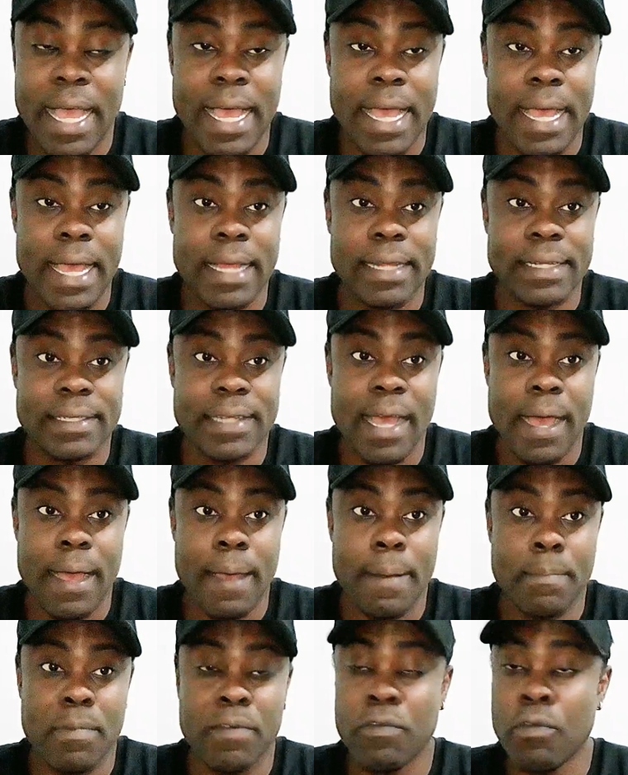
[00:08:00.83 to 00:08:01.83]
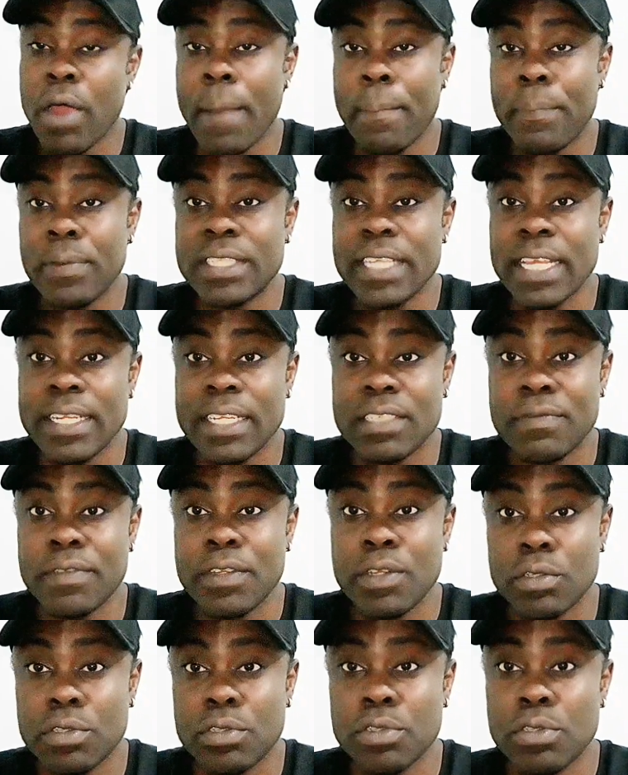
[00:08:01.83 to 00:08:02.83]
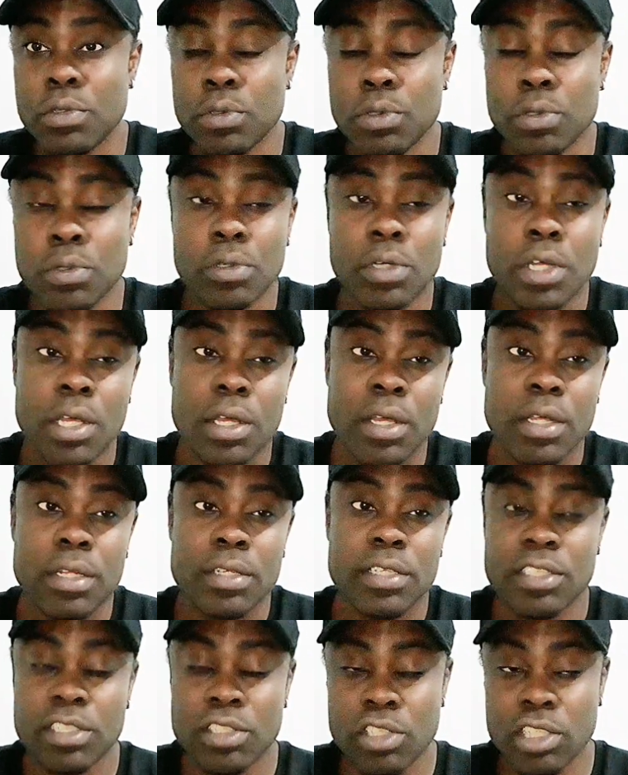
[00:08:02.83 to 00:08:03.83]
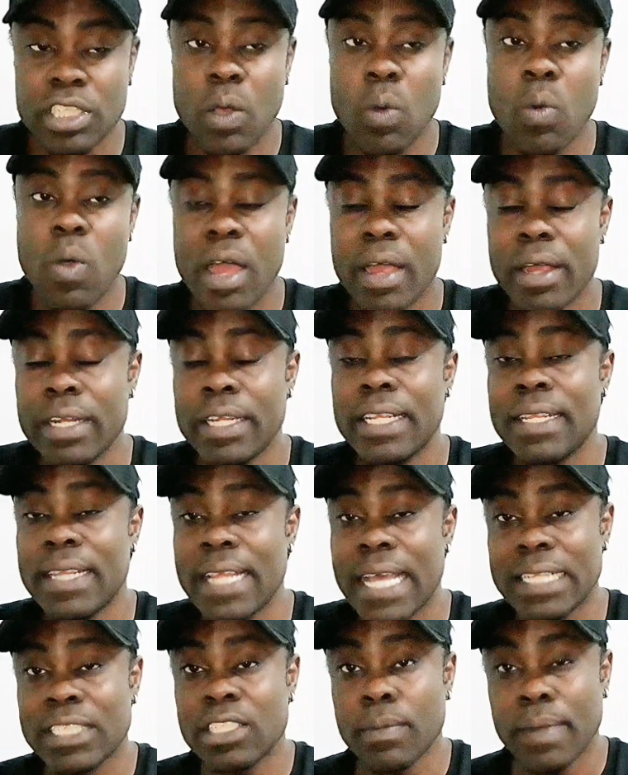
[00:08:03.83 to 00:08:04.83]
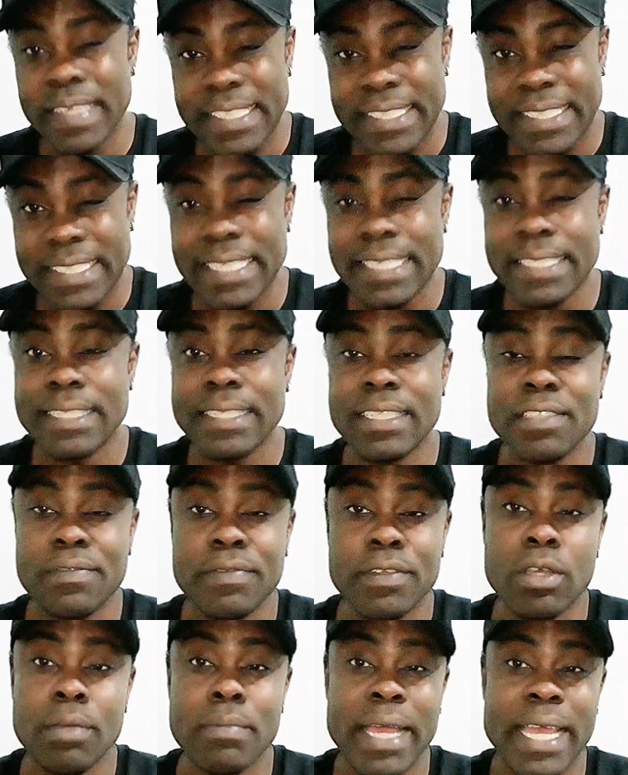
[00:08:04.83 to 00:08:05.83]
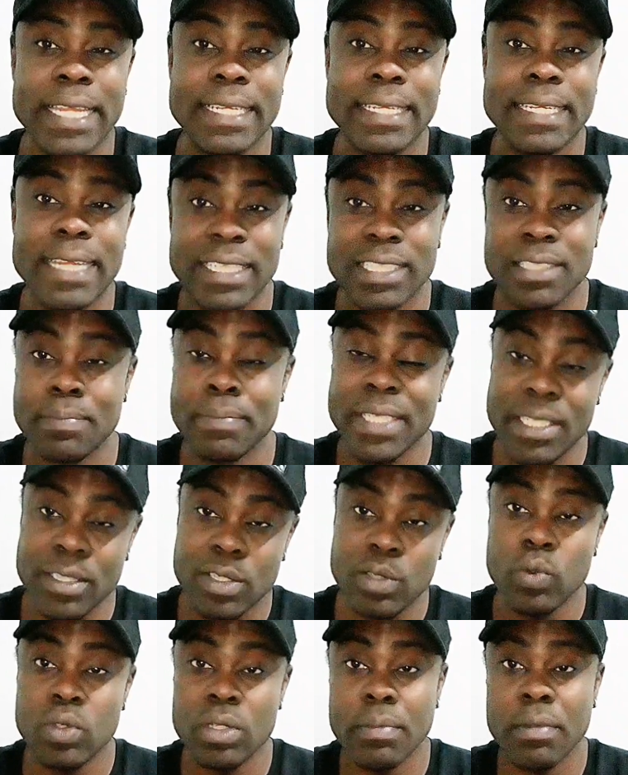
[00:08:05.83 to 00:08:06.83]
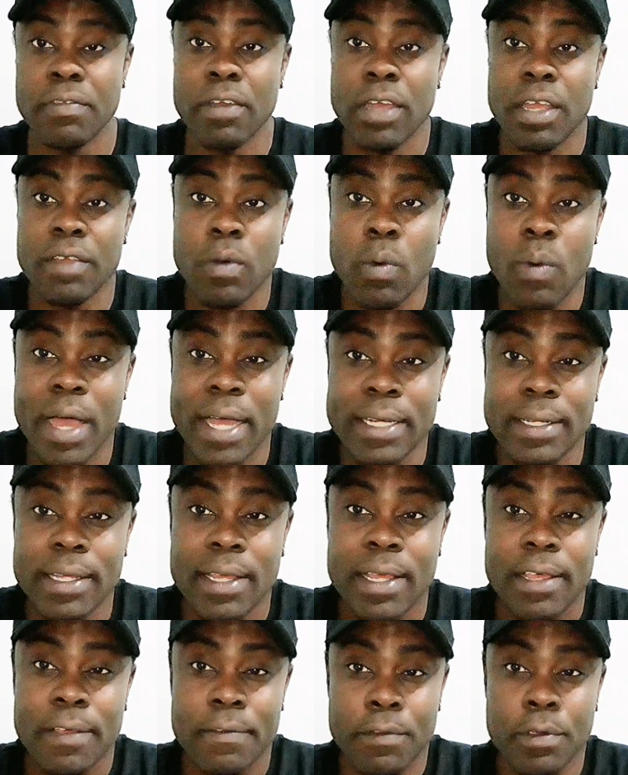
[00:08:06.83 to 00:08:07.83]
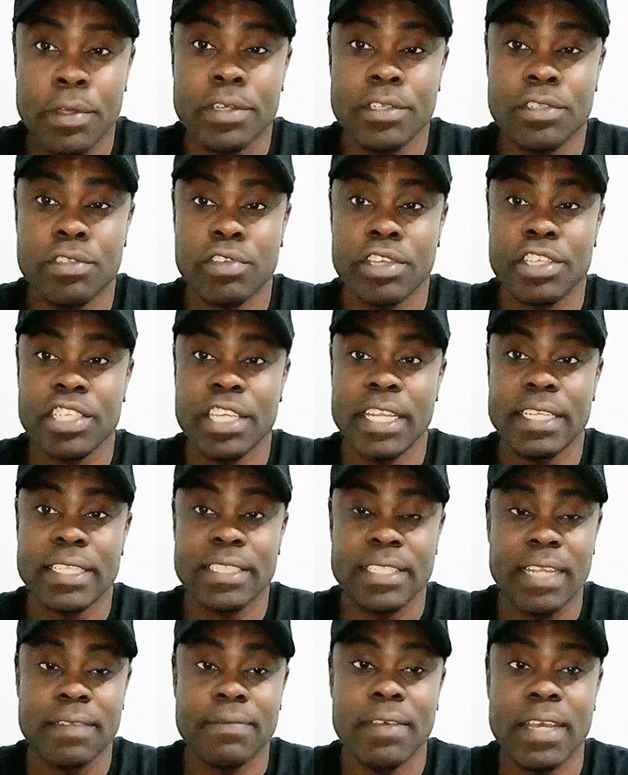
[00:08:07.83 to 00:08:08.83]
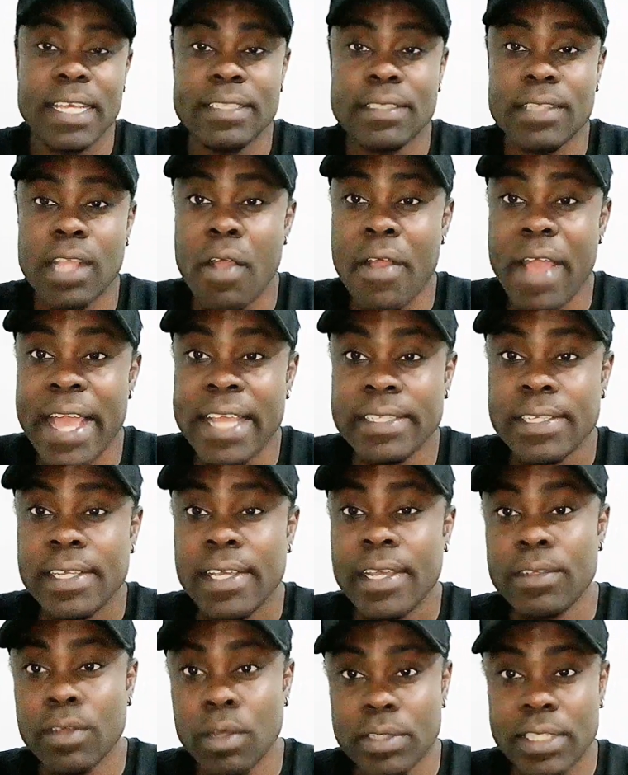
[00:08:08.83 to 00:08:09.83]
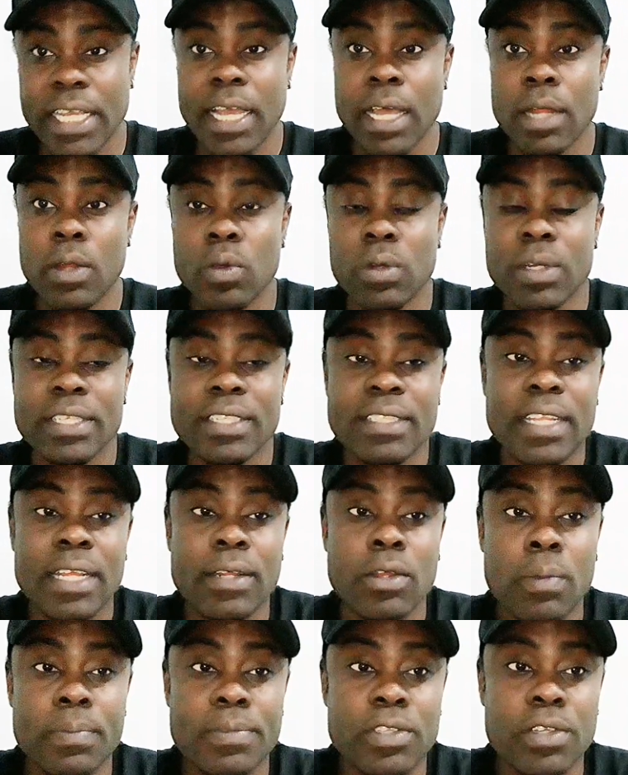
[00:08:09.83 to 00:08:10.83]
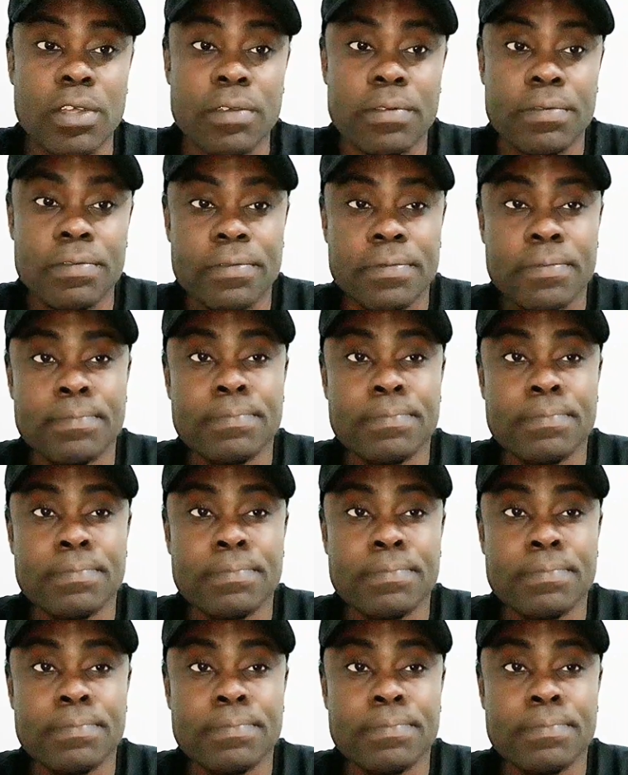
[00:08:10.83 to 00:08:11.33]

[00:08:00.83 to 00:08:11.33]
And before I present this video to you, this is just a warning that some of the scenes in this video might not be suitable for everyone. Viewer discretion is advised, alright? Now take a look, listen and observe.